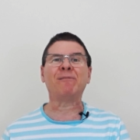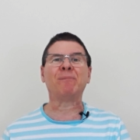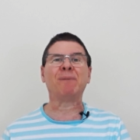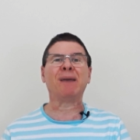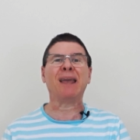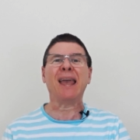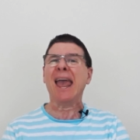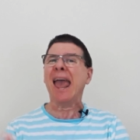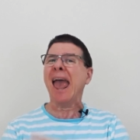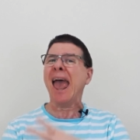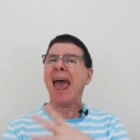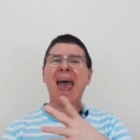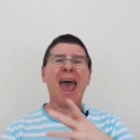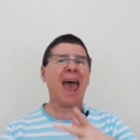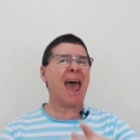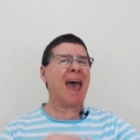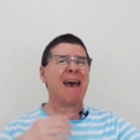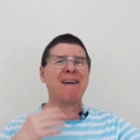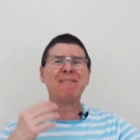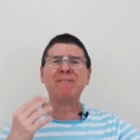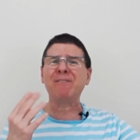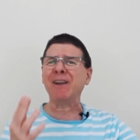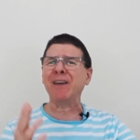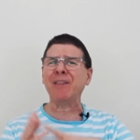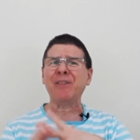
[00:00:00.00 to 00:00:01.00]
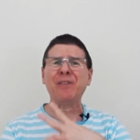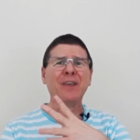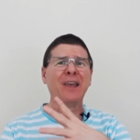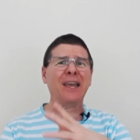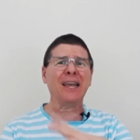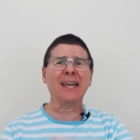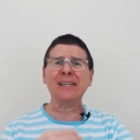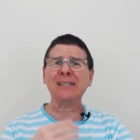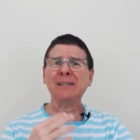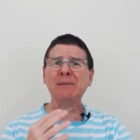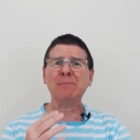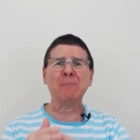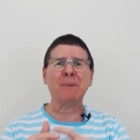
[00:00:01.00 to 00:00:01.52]
me.
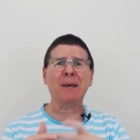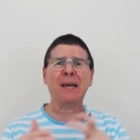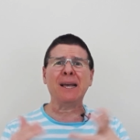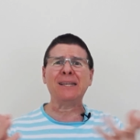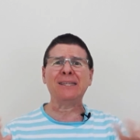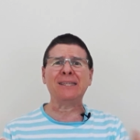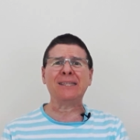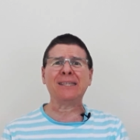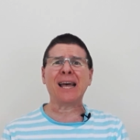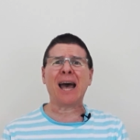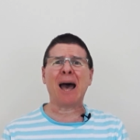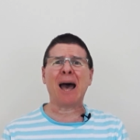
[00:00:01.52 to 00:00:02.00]
Everything is mixed